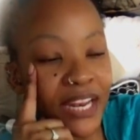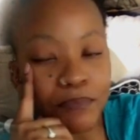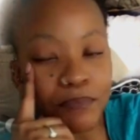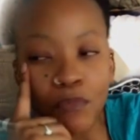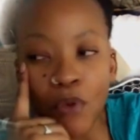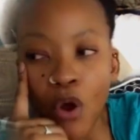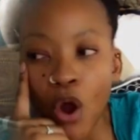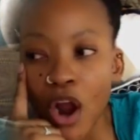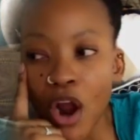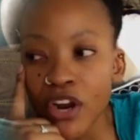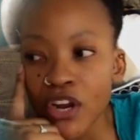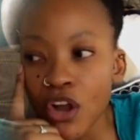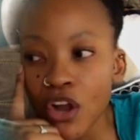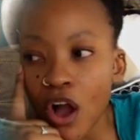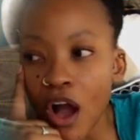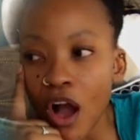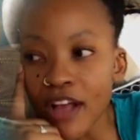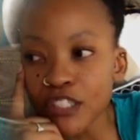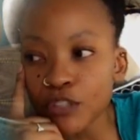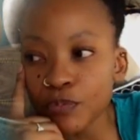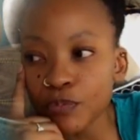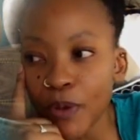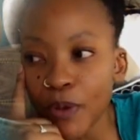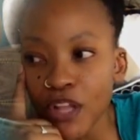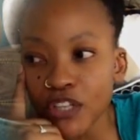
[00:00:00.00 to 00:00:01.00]
more
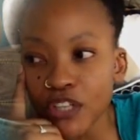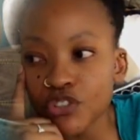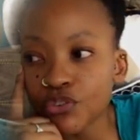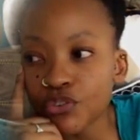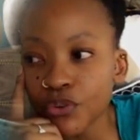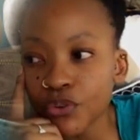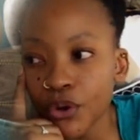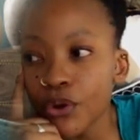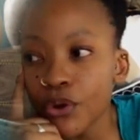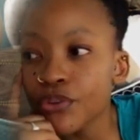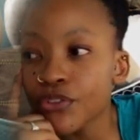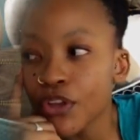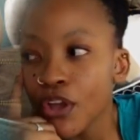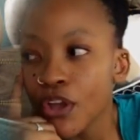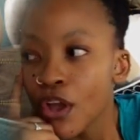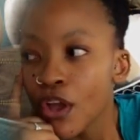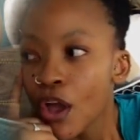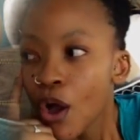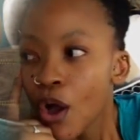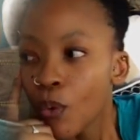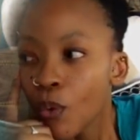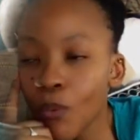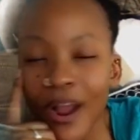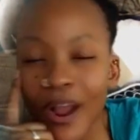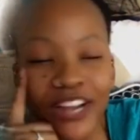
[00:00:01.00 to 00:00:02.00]
gospel truth.
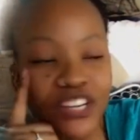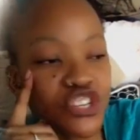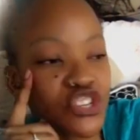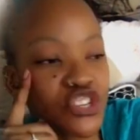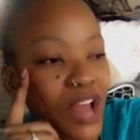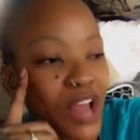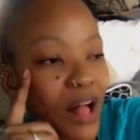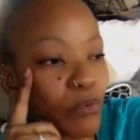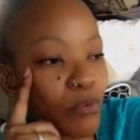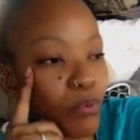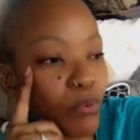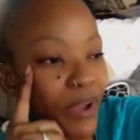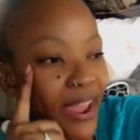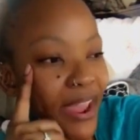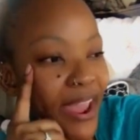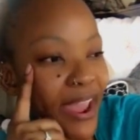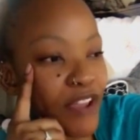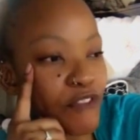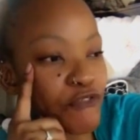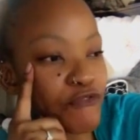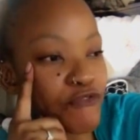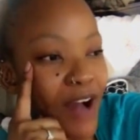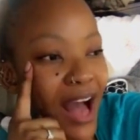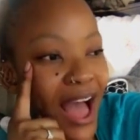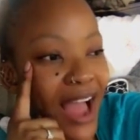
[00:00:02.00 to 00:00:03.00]
Where shall we
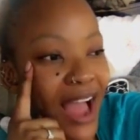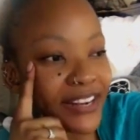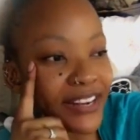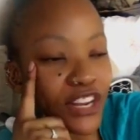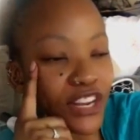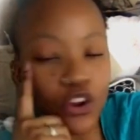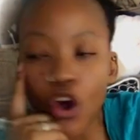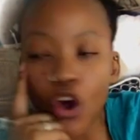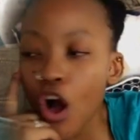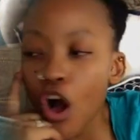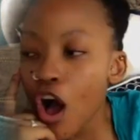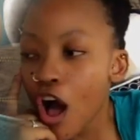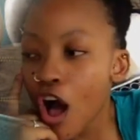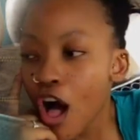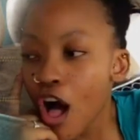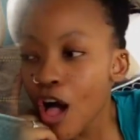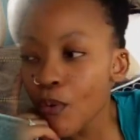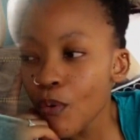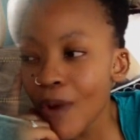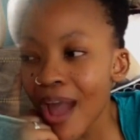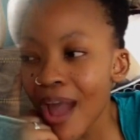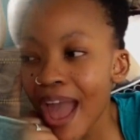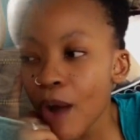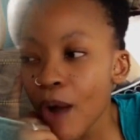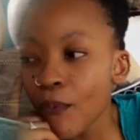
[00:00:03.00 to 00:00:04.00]
find it all?
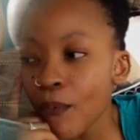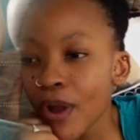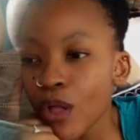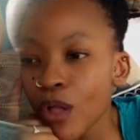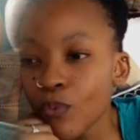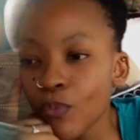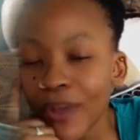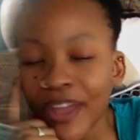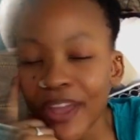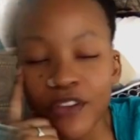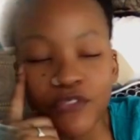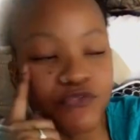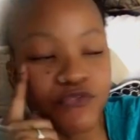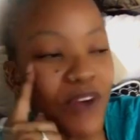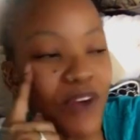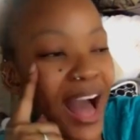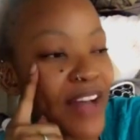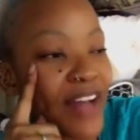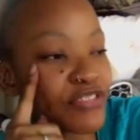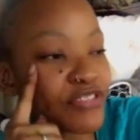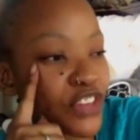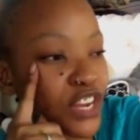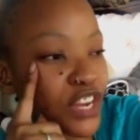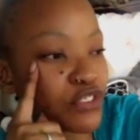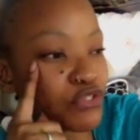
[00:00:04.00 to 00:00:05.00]
Where will we
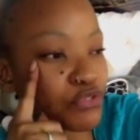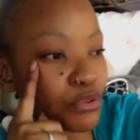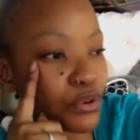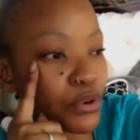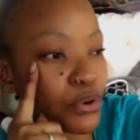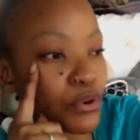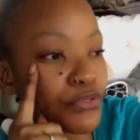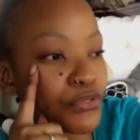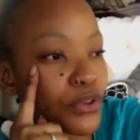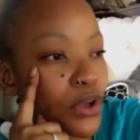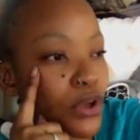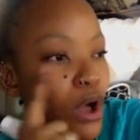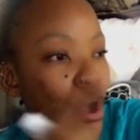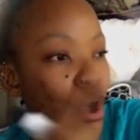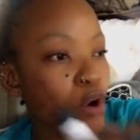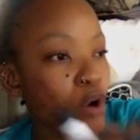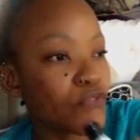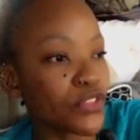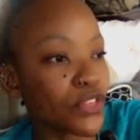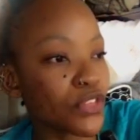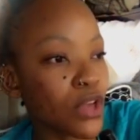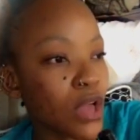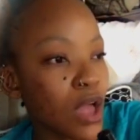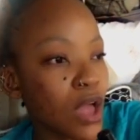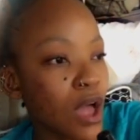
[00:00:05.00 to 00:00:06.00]
find the truth?
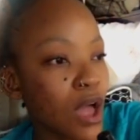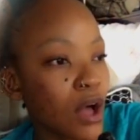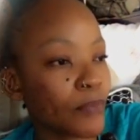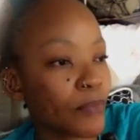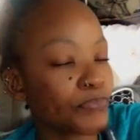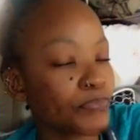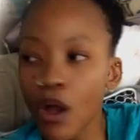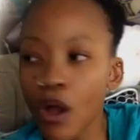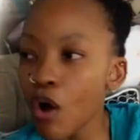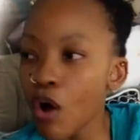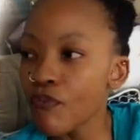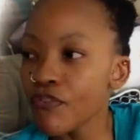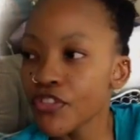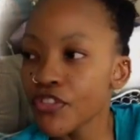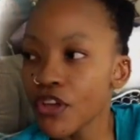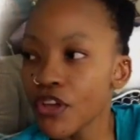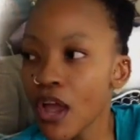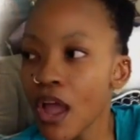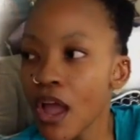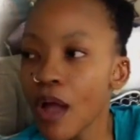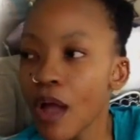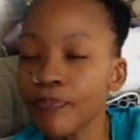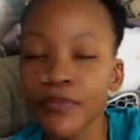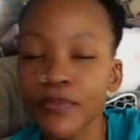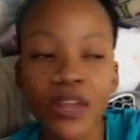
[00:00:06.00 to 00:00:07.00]
Over there,
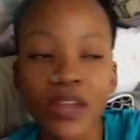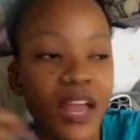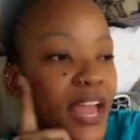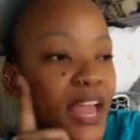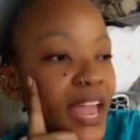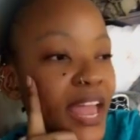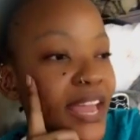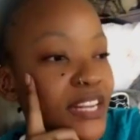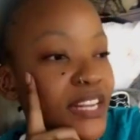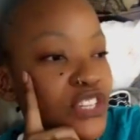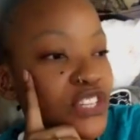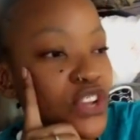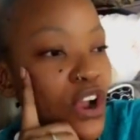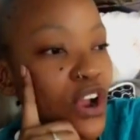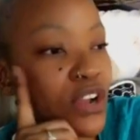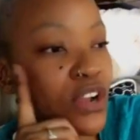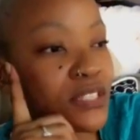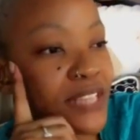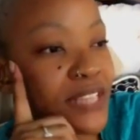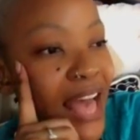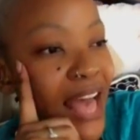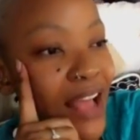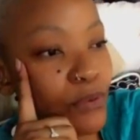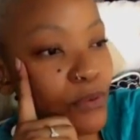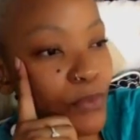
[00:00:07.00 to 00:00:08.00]
it
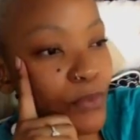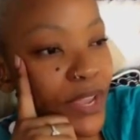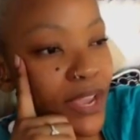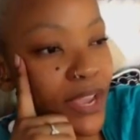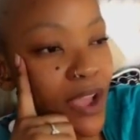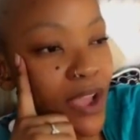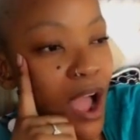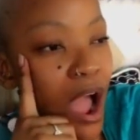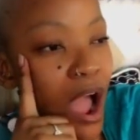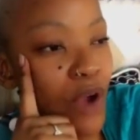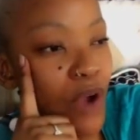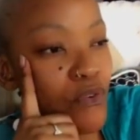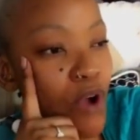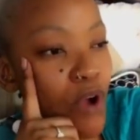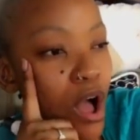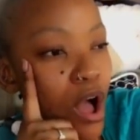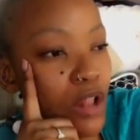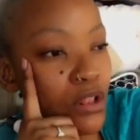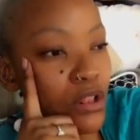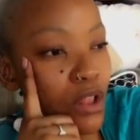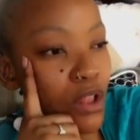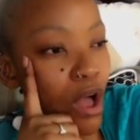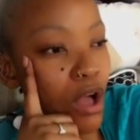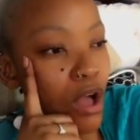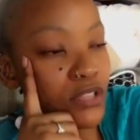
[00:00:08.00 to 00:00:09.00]
turns out we are all
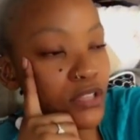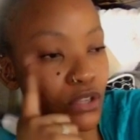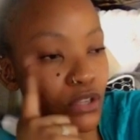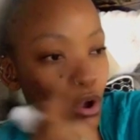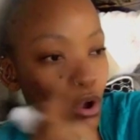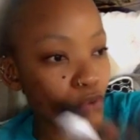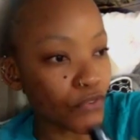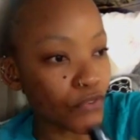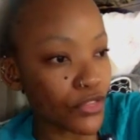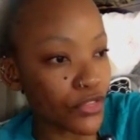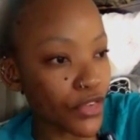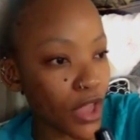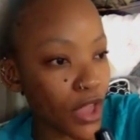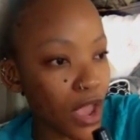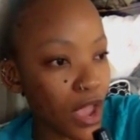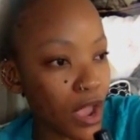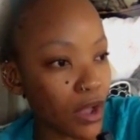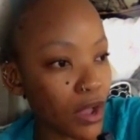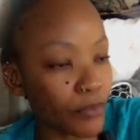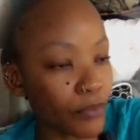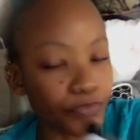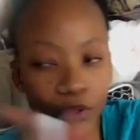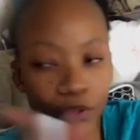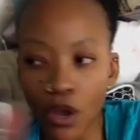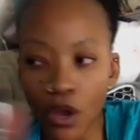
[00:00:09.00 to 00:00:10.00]
lost. Over there,
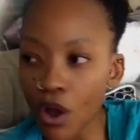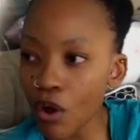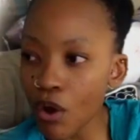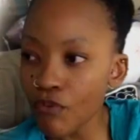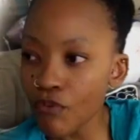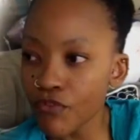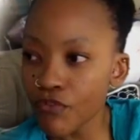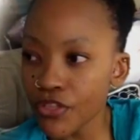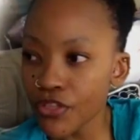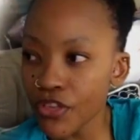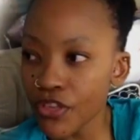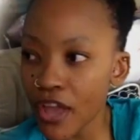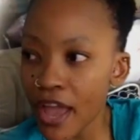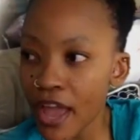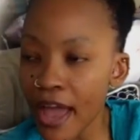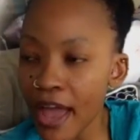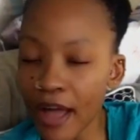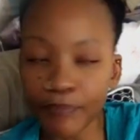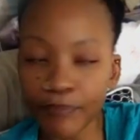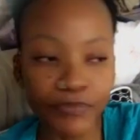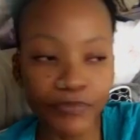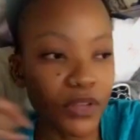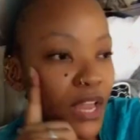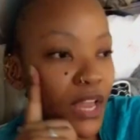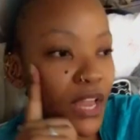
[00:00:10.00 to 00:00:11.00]

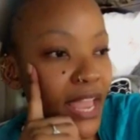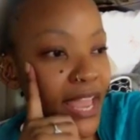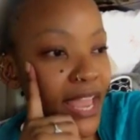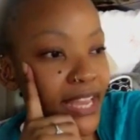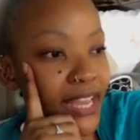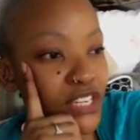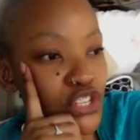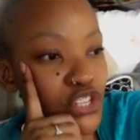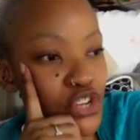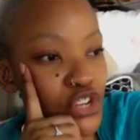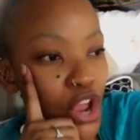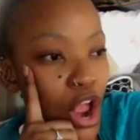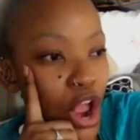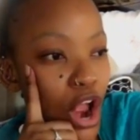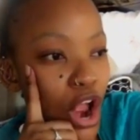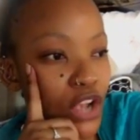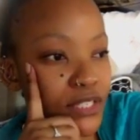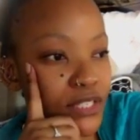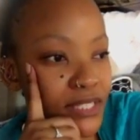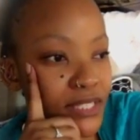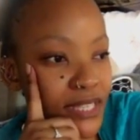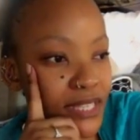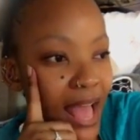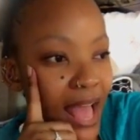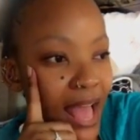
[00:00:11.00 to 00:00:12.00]
it
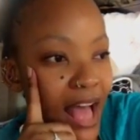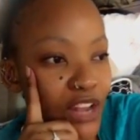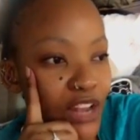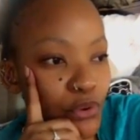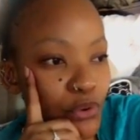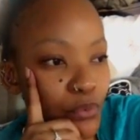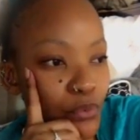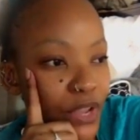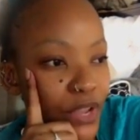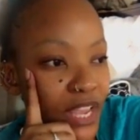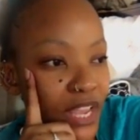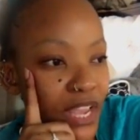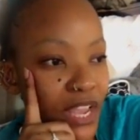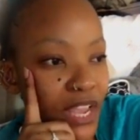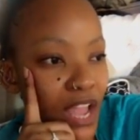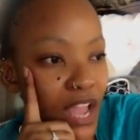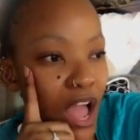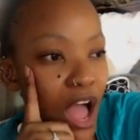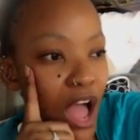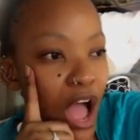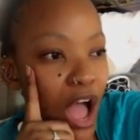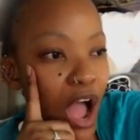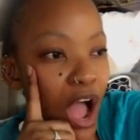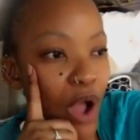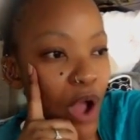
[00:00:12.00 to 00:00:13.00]
turns out we
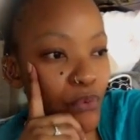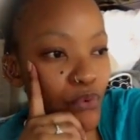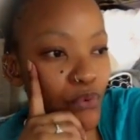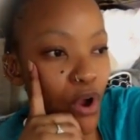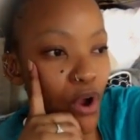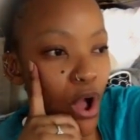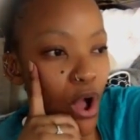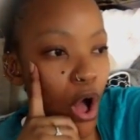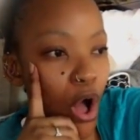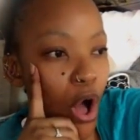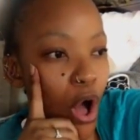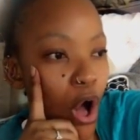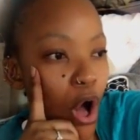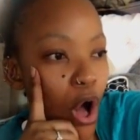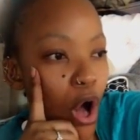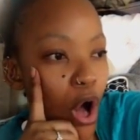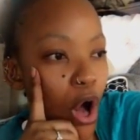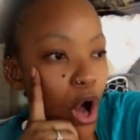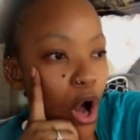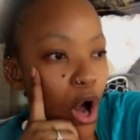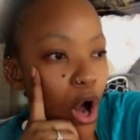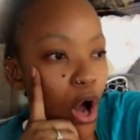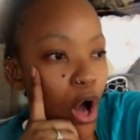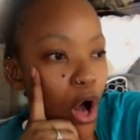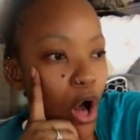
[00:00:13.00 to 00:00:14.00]
are
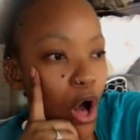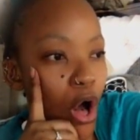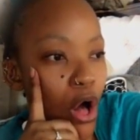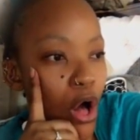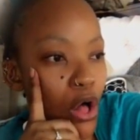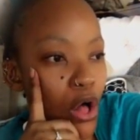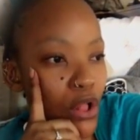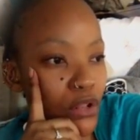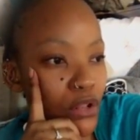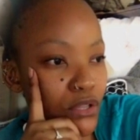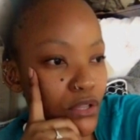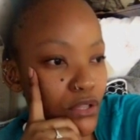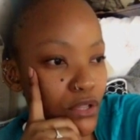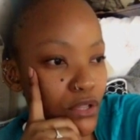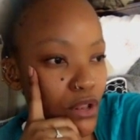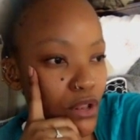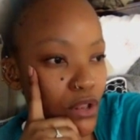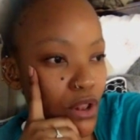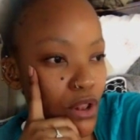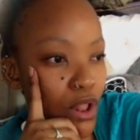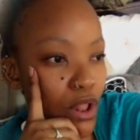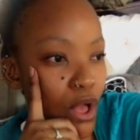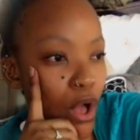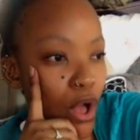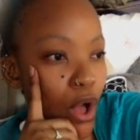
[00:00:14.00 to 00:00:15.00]
all
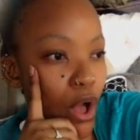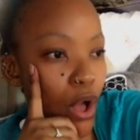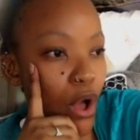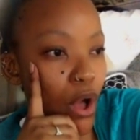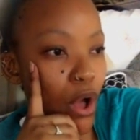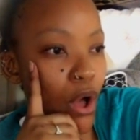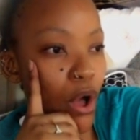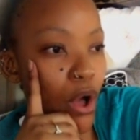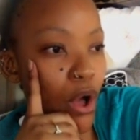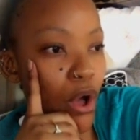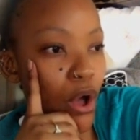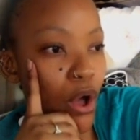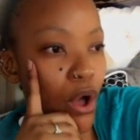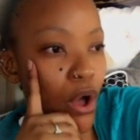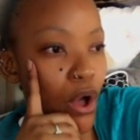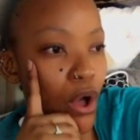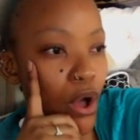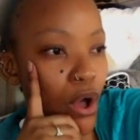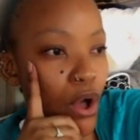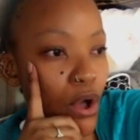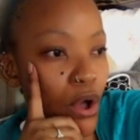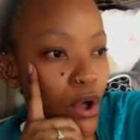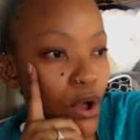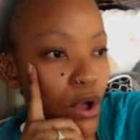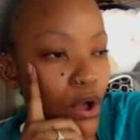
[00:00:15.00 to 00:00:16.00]

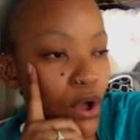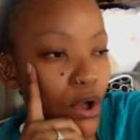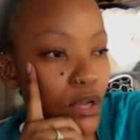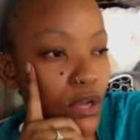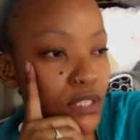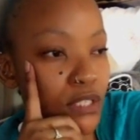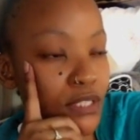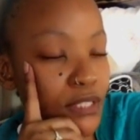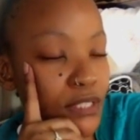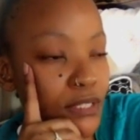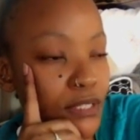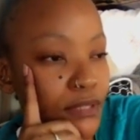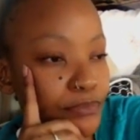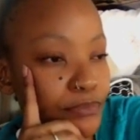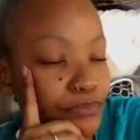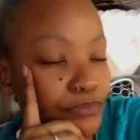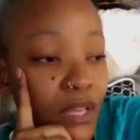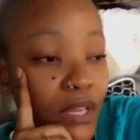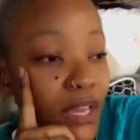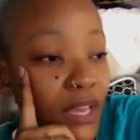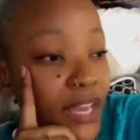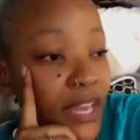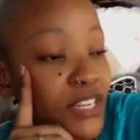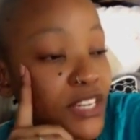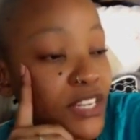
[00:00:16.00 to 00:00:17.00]
lost.
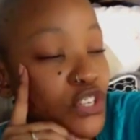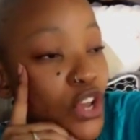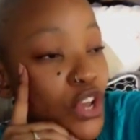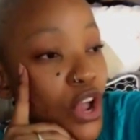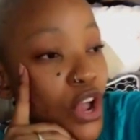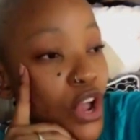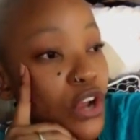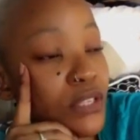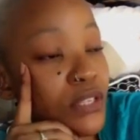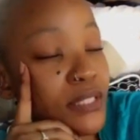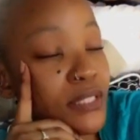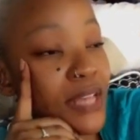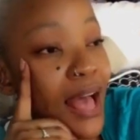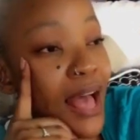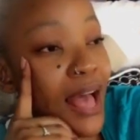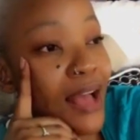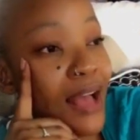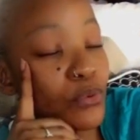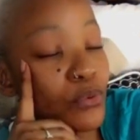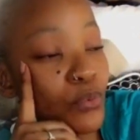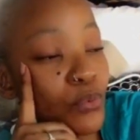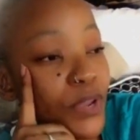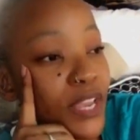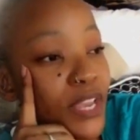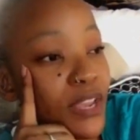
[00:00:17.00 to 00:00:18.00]
It turns out
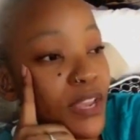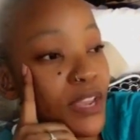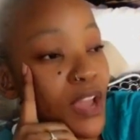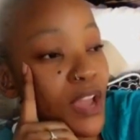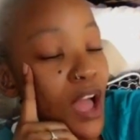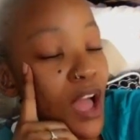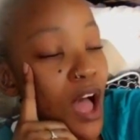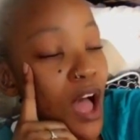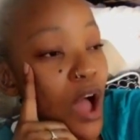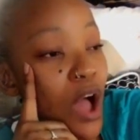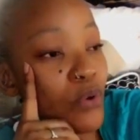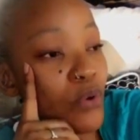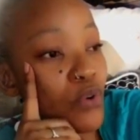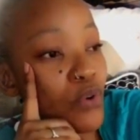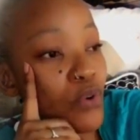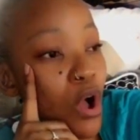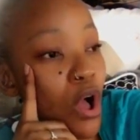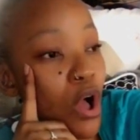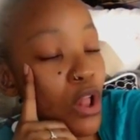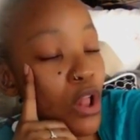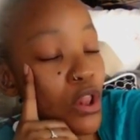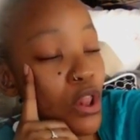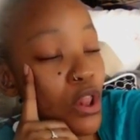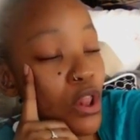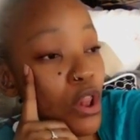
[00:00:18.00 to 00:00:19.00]
we are
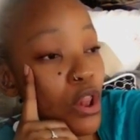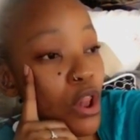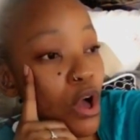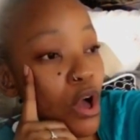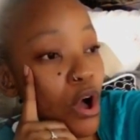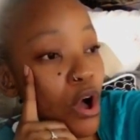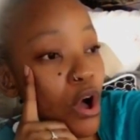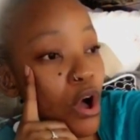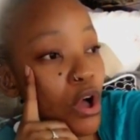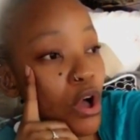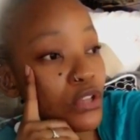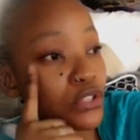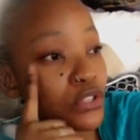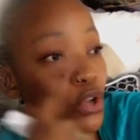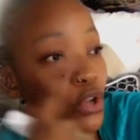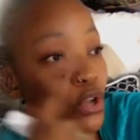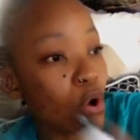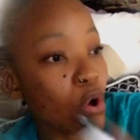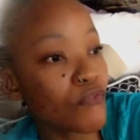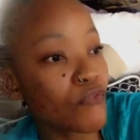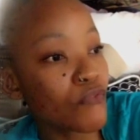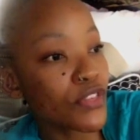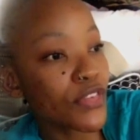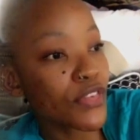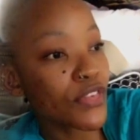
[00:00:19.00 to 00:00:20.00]
all lost.
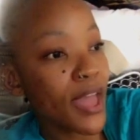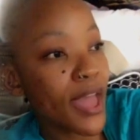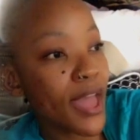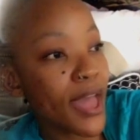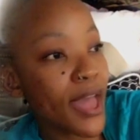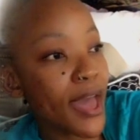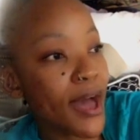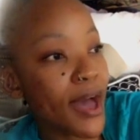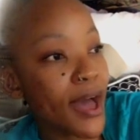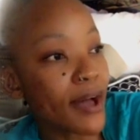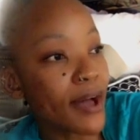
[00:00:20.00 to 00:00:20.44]
Over there,